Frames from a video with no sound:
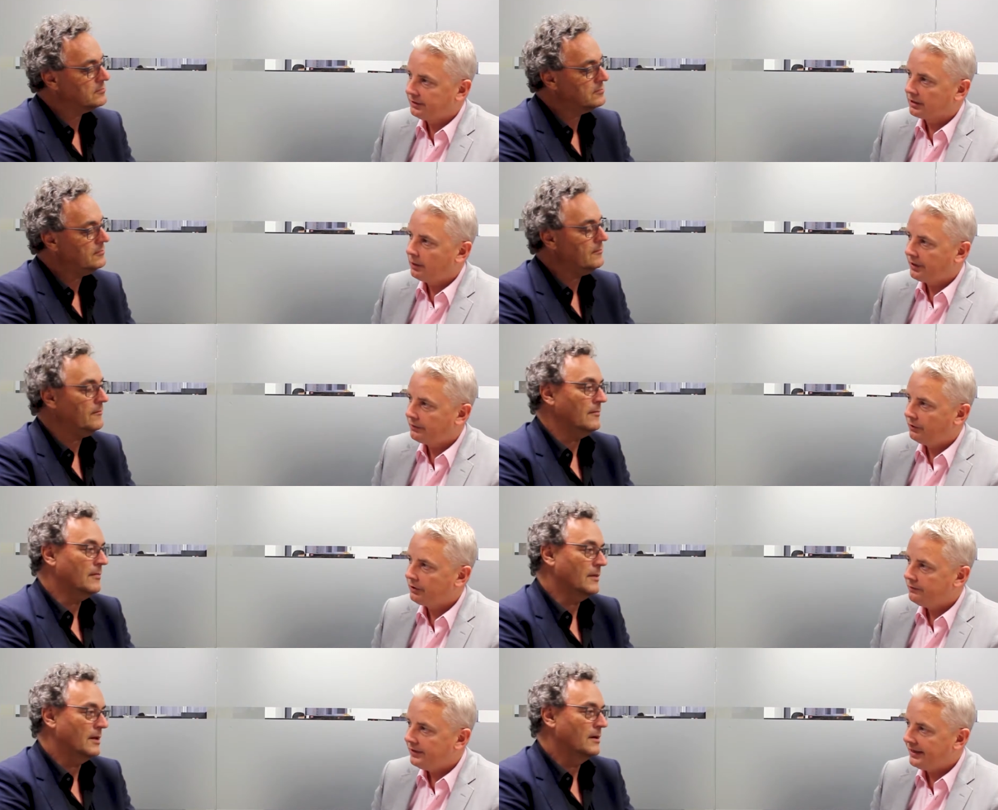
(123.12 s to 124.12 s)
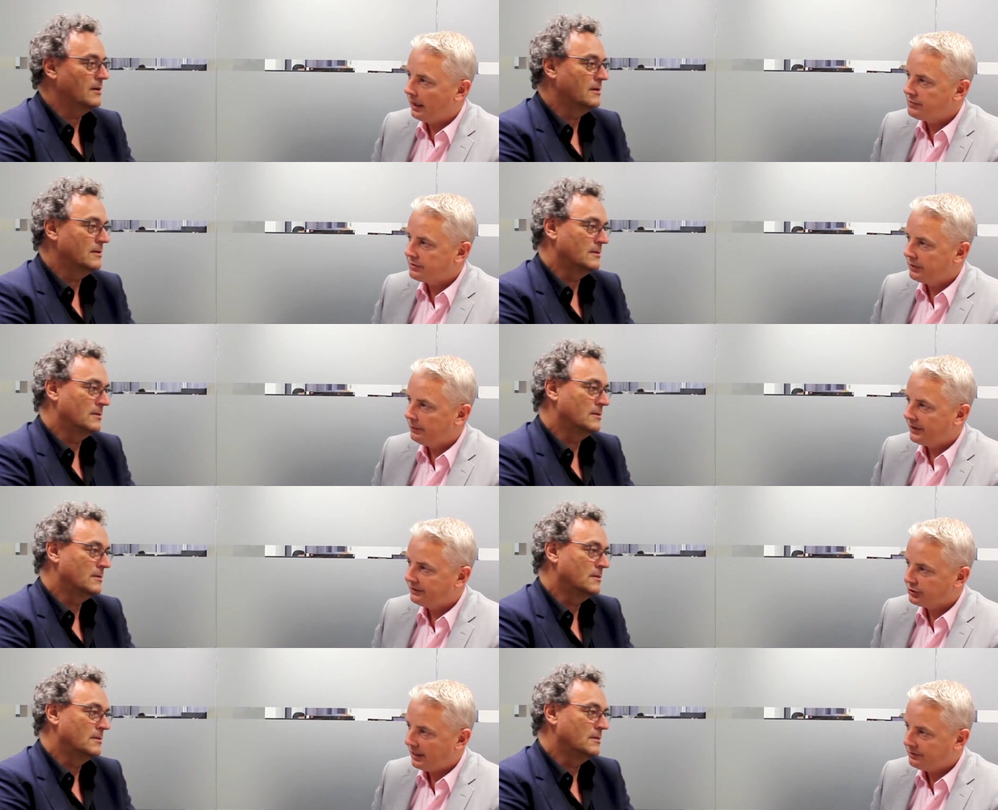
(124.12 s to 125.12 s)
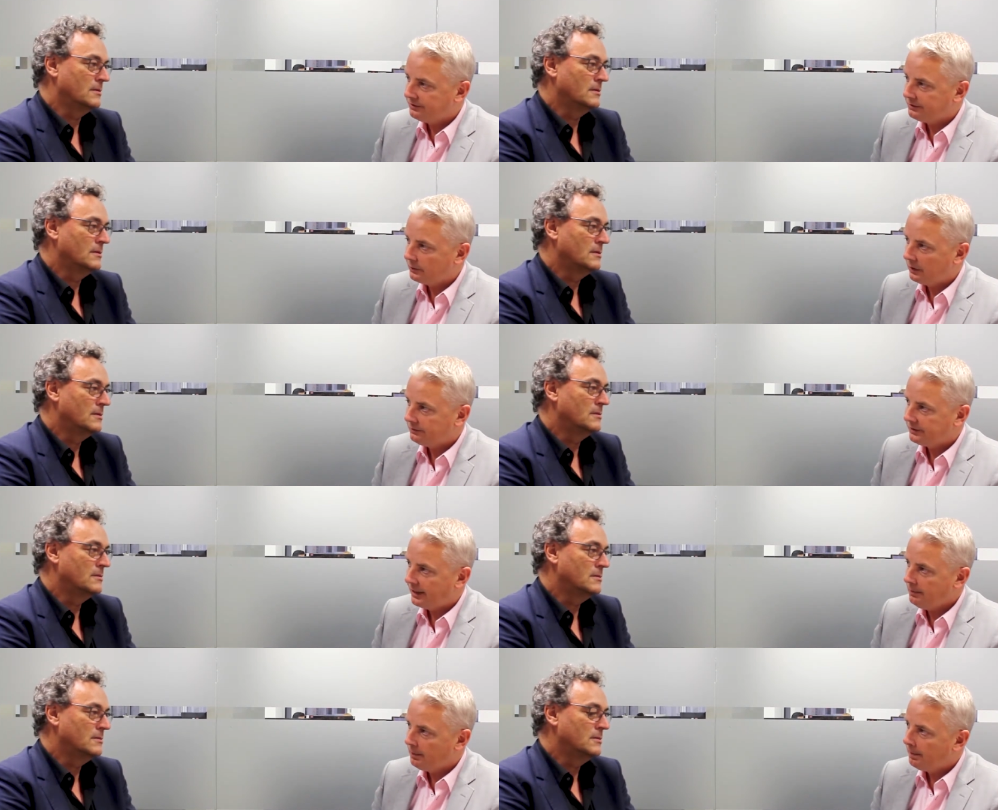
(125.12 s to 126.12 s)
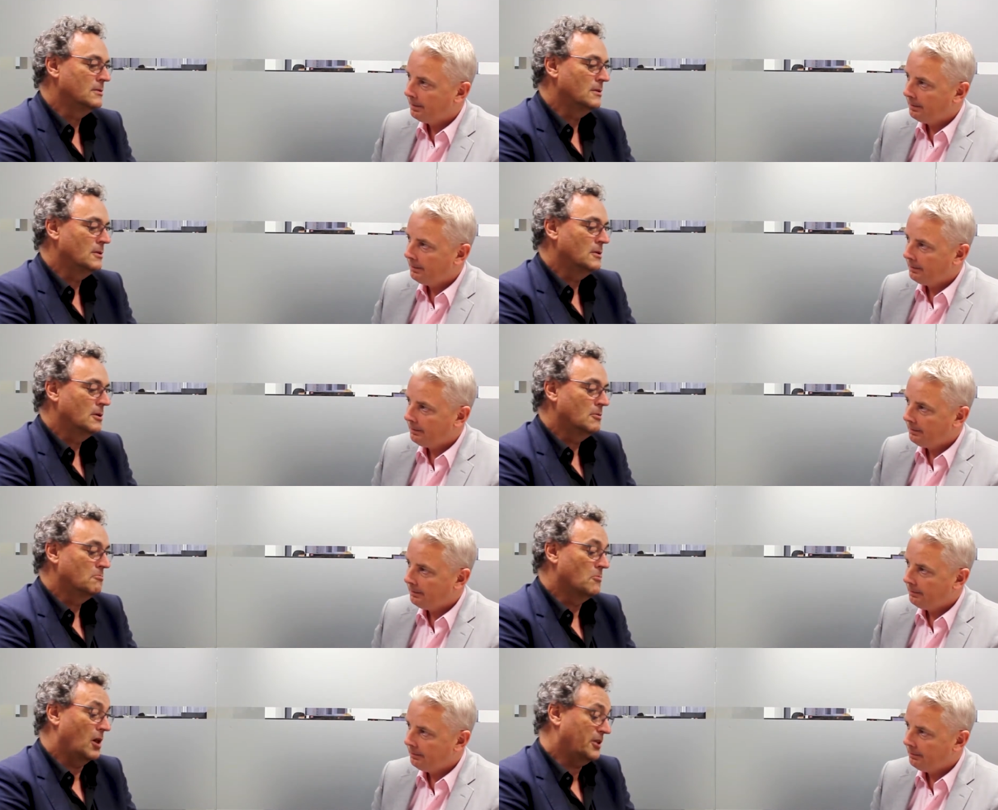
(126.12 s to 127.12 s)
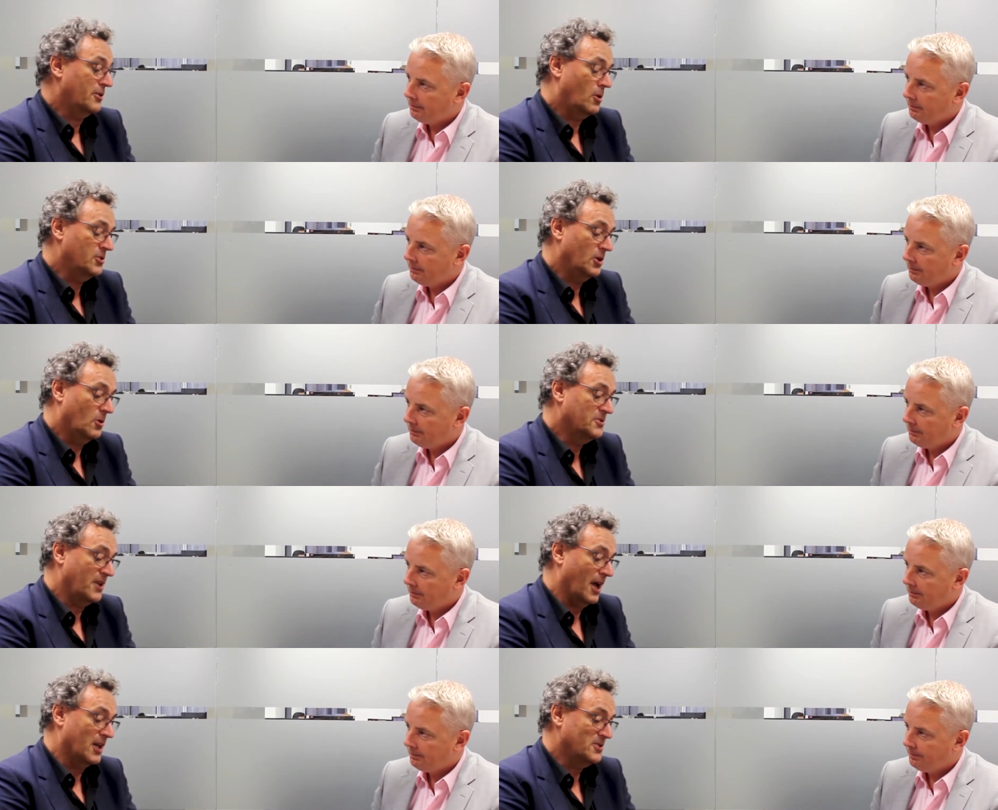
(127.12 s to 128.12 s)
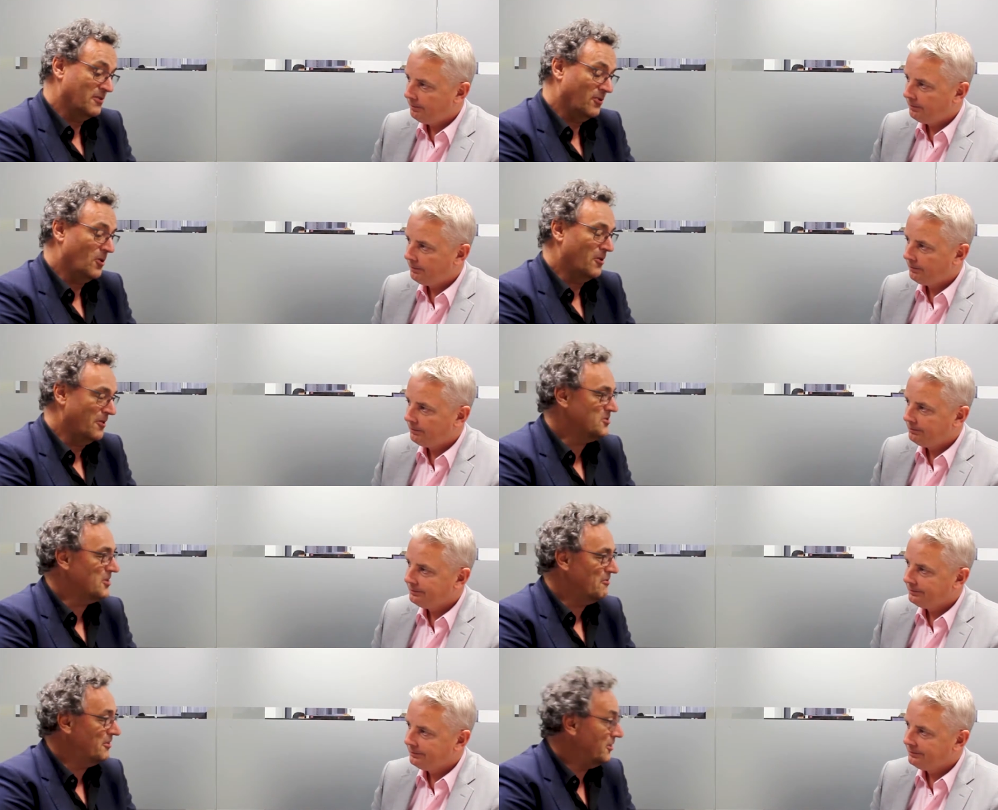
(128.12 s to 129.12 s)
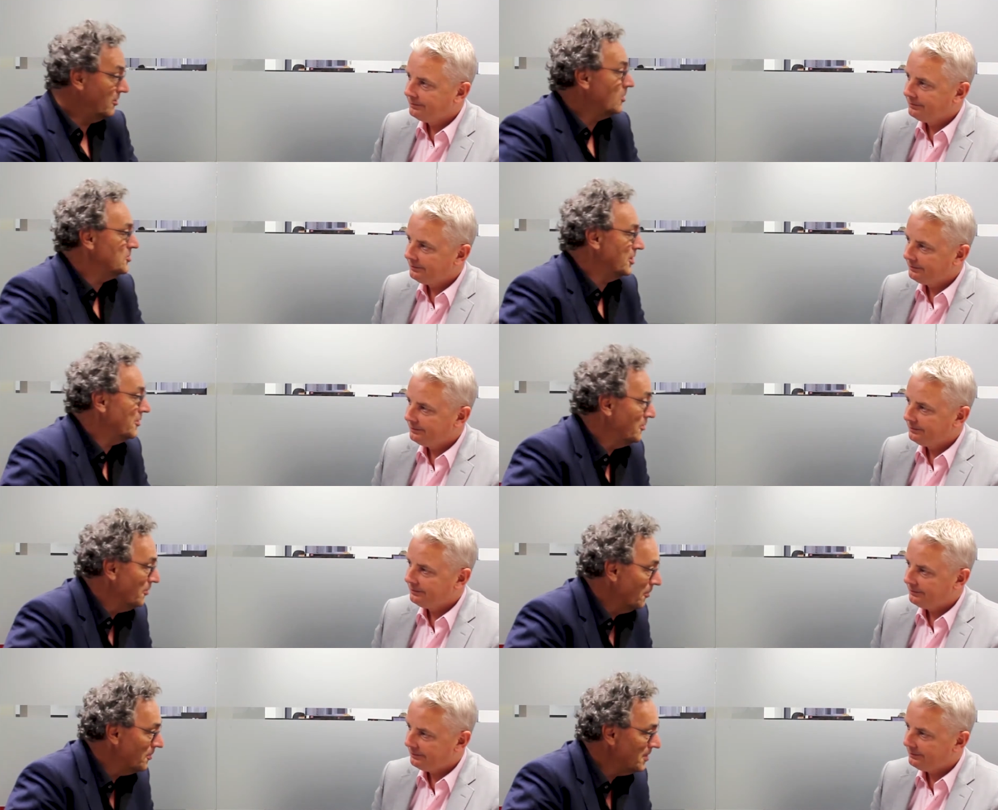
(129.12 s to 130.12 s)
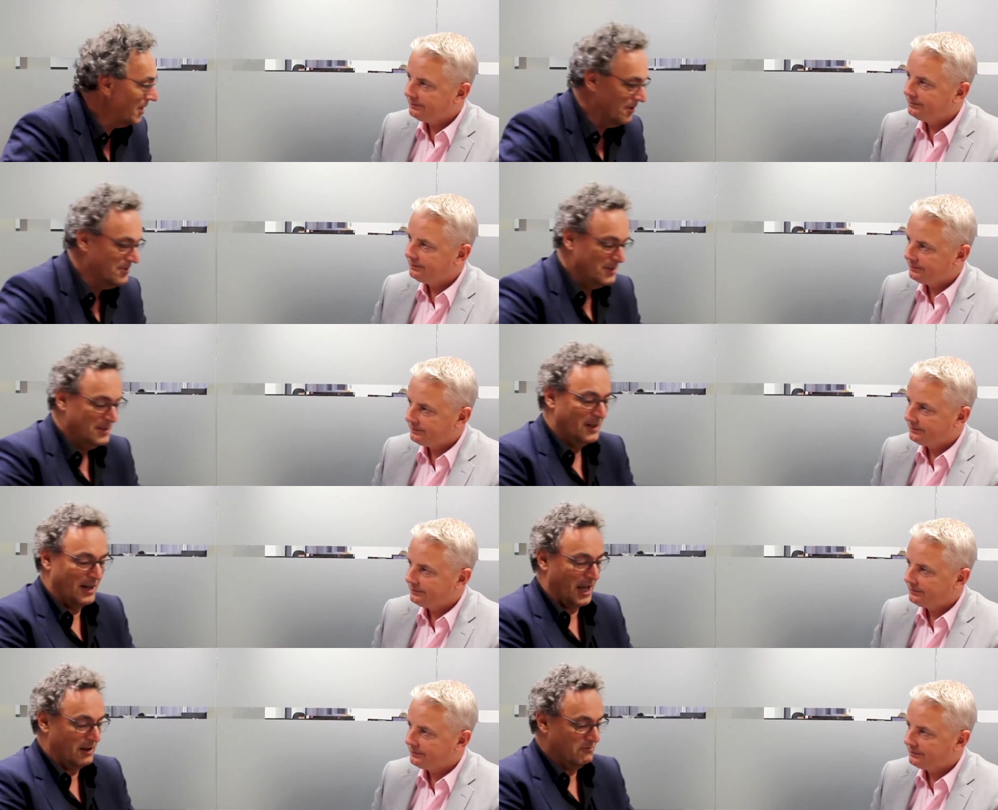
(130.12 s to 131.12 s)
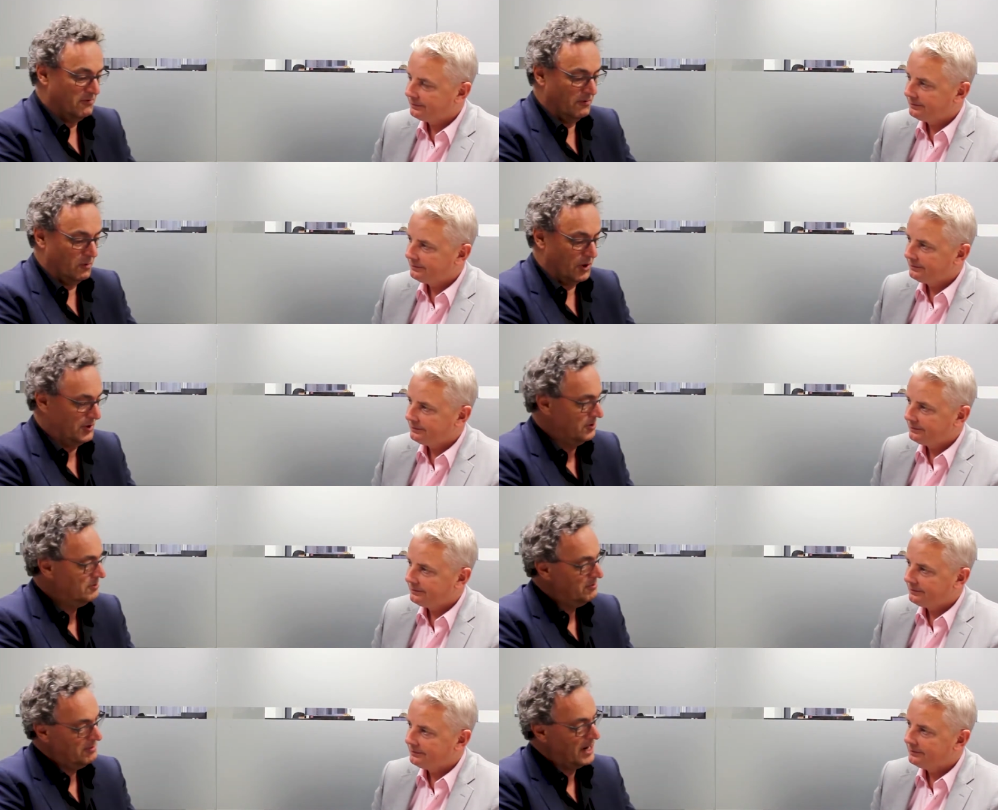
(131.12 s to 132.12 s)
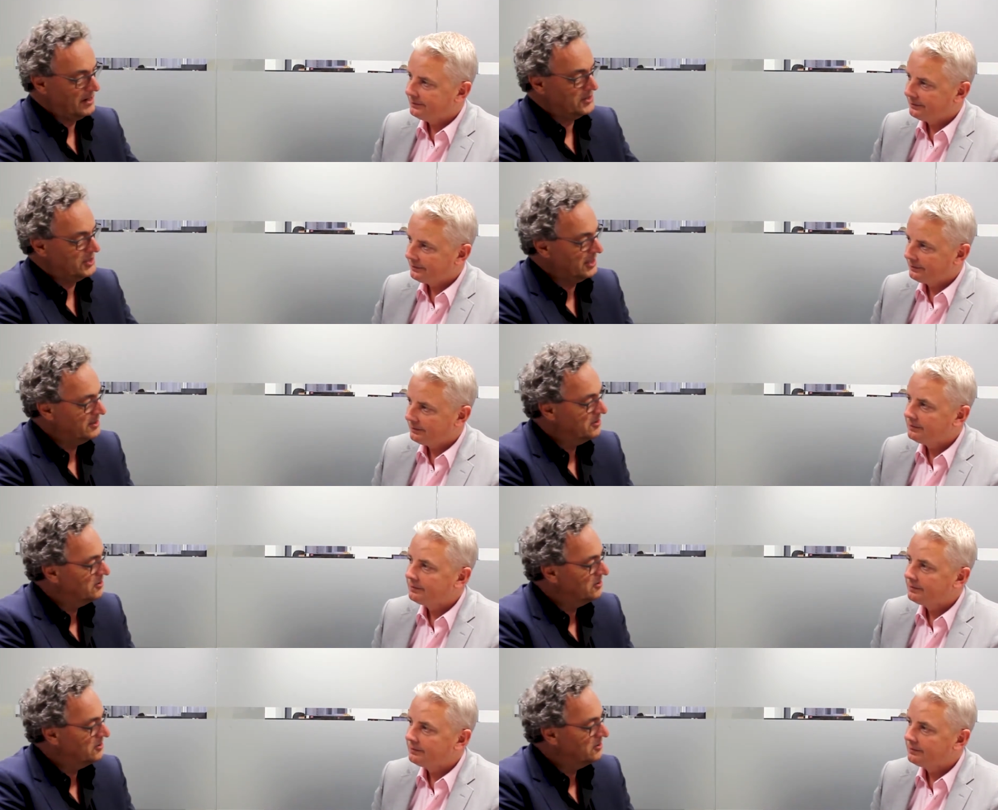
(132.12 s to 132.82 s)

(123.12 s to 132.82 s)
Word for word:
Speaker 1: that are coming through can really help some of the biggest challenges in the world today?
Speaker 2: Well, technology holds the answer for all the stuff that technology can do. You know, like water, energy,